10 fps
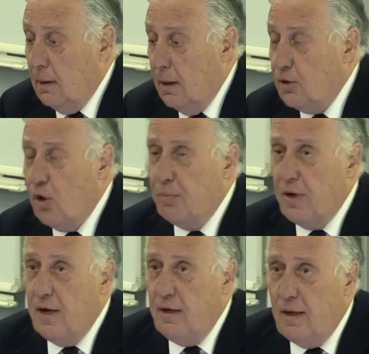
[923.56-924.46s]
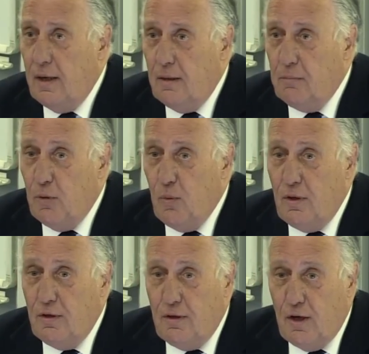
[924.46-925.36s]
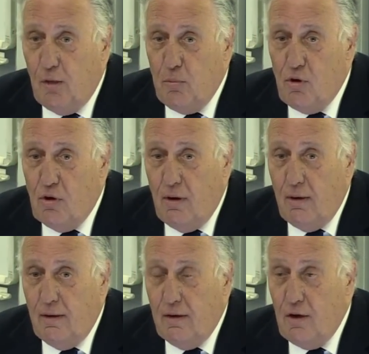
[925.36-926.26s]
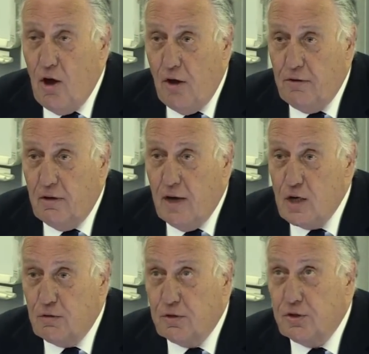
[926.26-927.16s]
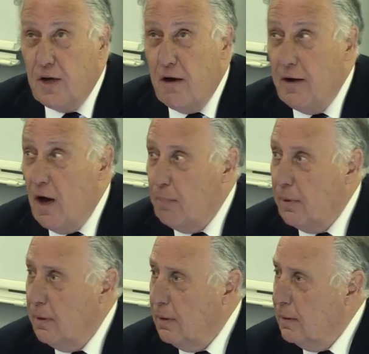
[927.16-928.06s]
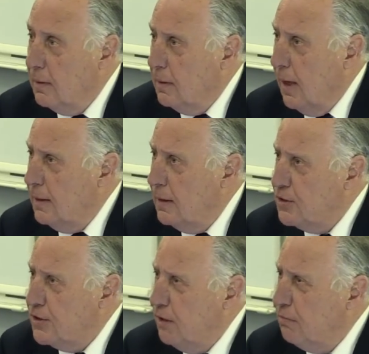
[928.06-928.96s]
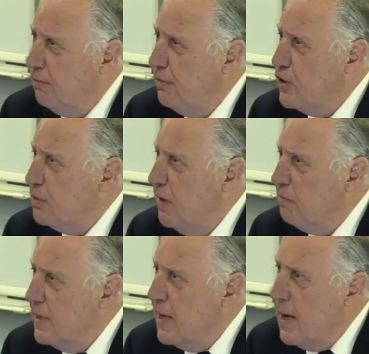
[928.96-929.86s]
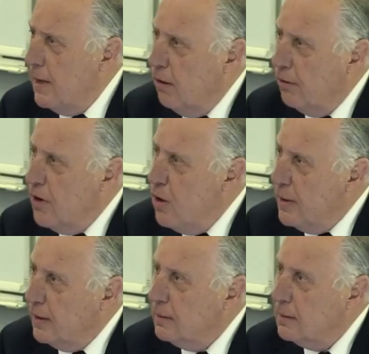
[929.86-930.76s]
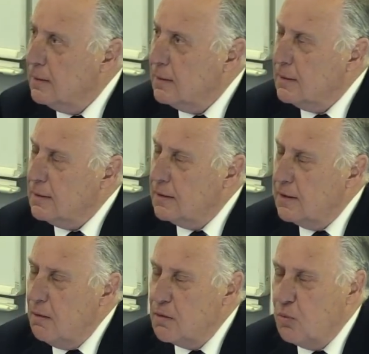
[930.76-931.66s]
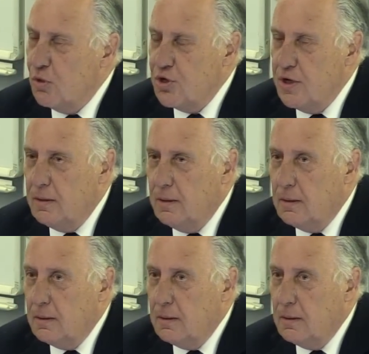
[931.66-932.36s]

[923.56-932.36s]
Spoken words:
uncomprehending, bewildered little boy in a garden in Ashford, staring up at a little silver fish above my head, not knowing that I was watching